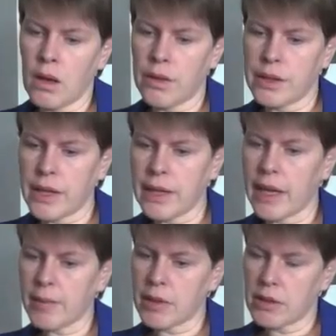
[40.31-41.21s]
The technique
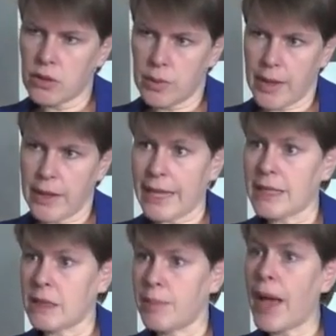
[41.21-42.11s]
I'm going to talk about
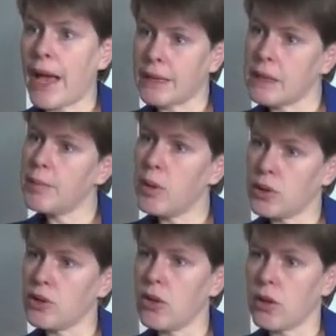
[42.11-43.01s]
next is PET,
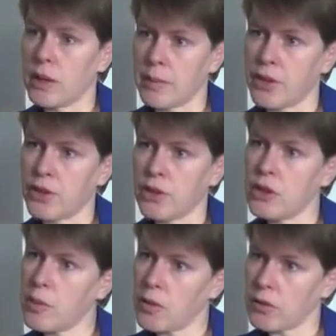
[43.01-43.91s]
positron emission
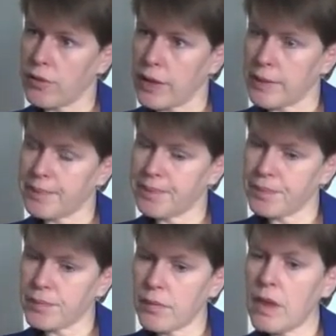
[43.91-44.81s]
tomography.
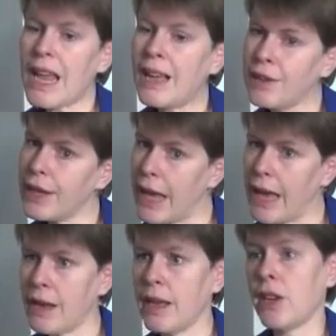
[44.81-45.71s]
And
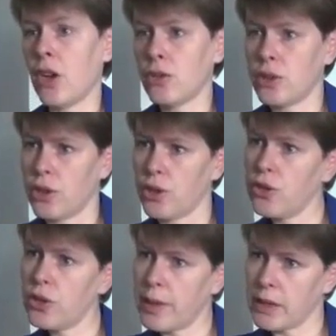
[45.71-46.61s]
again, it owes a
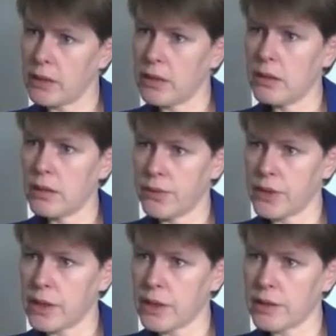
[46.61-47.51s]
huge amount to
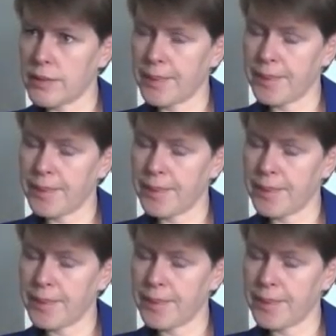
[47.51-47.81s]
physics.